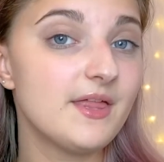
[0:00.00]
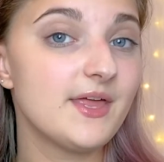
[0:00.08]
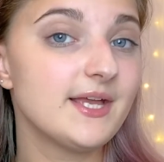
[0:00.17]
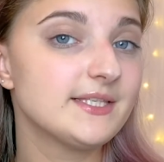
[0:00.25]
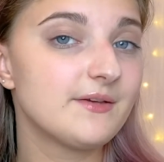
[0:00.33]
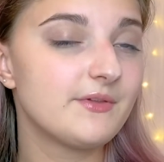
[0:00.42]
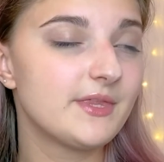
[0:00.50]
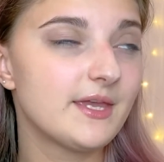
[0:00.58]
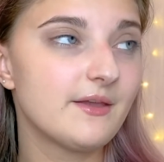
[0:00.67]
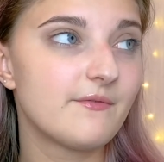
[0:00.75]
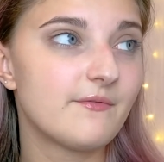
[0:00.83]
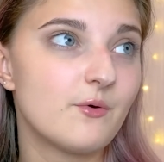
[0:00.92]
that is
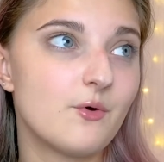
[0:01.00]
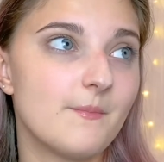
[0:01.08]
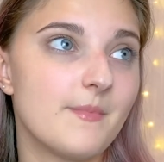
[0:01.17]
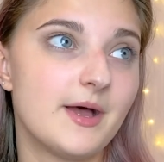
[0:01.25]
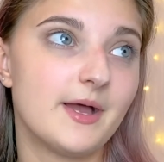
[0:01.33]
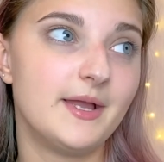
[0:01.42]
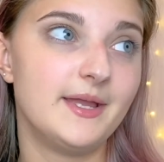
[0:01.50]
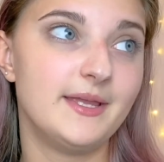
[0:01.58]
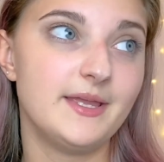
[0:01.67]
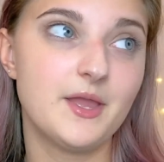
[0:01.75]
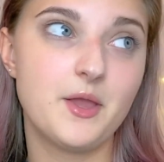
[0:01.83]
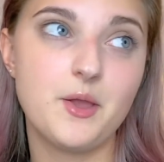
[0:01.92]
everything for
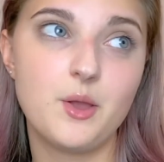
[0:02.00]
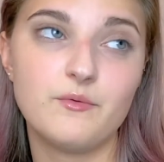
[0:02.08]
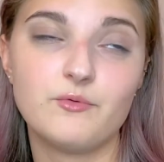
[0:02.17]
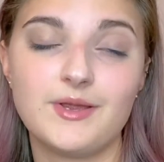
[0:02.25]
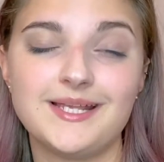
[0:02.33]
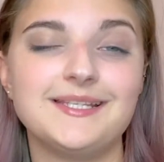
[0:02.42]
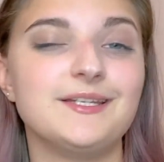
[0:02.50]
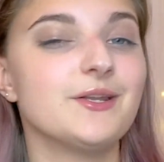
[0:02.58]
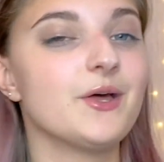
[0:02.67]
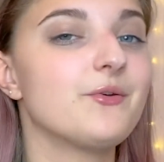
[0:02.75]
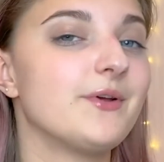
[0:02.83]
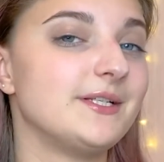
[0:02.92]
my overrated and
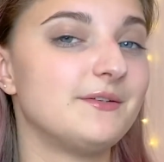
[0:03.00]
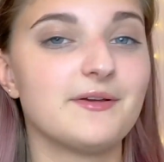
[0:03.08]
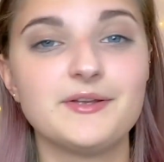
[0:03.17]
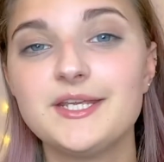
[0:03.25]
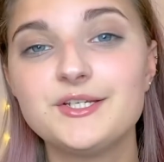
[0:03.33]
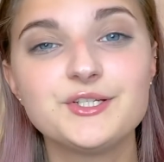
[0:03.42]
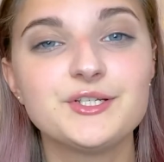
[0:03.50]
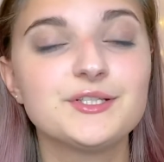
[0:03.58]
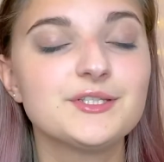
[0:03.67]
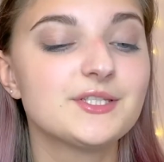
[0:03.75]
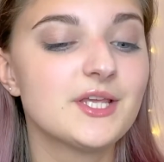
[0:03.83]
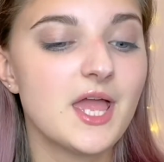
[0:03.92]
underrated
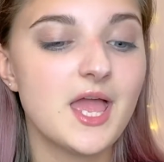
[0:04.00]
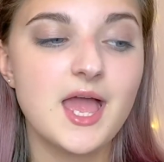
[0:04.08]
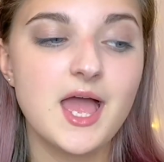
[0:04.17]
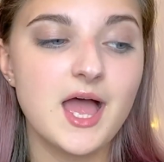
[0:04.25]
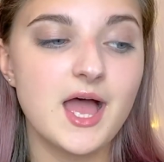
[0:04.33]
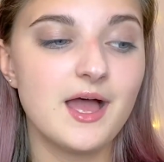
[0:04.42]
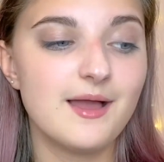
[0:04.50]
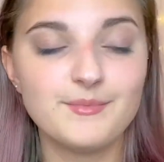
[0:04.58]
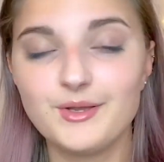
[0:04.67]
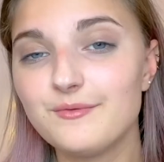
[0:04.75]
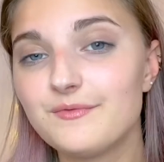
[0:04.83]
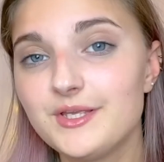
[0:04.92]
foundations.
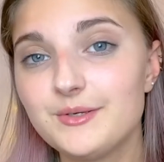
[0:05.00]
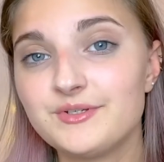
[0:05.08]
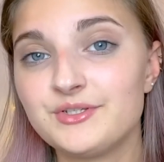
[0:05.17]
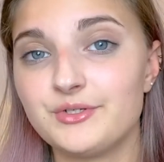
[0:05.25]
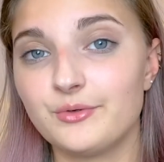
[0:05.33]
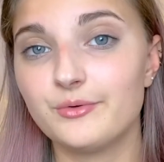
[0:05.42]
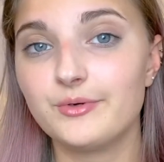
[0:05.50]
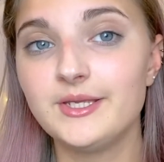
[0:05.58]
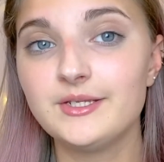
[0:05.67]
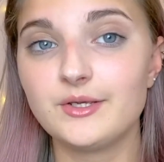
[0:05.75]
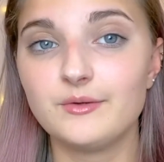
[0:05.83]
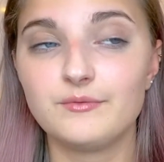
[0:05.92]
Hopefully you
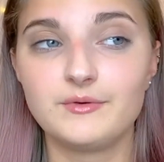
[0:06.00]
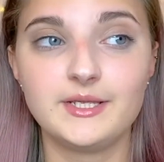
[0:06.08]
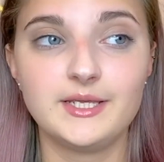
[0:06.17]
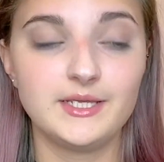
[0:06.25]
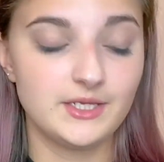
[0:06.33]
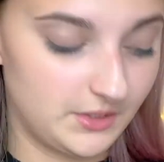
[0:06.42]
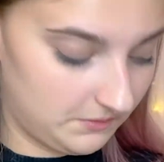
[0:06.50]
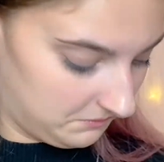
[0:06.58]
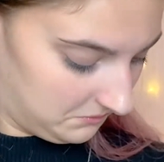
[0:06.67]
enjoyed. Hopefully,